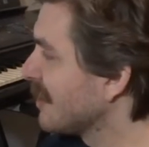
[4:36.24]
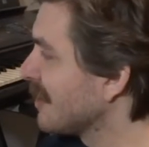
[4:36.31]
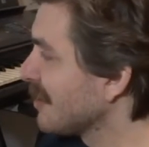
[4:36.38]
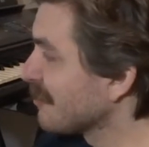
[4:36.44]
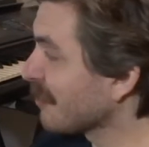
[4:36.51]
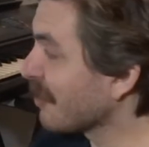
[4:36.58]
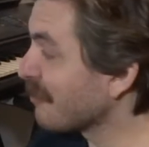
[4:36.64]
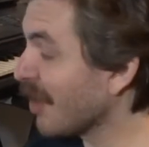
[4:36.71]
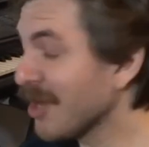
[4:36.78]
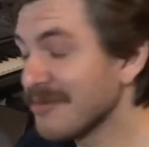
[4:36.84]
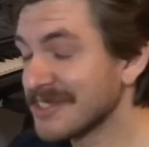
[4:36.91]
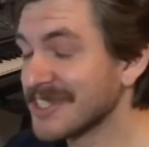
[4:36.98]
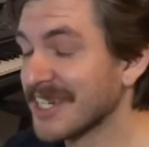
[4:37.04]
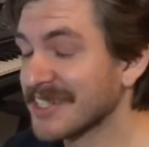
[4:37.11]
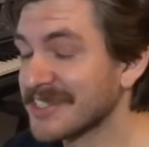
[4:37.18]
my mom
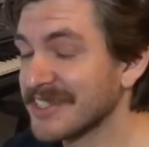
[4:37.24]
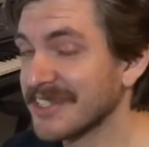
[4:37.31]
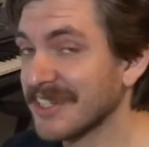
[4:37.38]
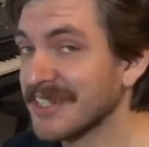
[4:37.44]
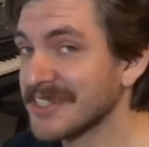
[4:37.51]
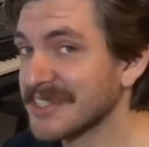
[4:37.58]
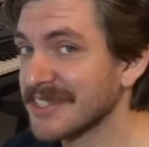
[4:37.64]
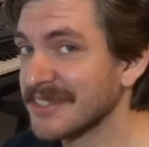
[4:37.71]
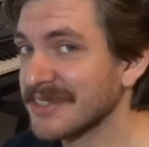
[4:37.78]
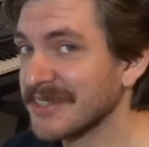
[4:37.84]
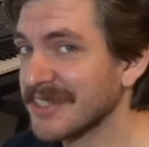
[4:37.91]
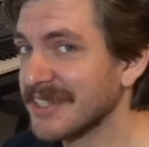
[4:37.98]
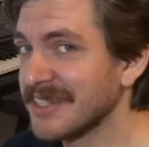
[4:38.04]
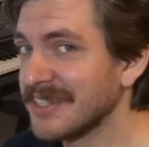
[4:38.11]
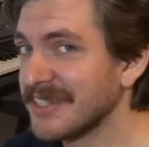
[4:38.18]
is actually also
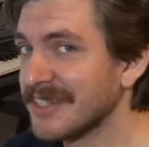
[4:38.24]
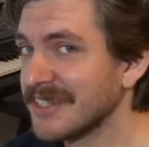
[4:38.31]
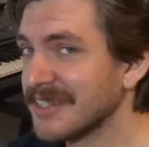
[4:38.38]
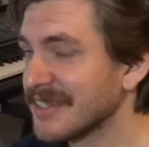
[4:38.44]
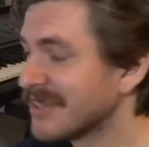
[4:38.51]
in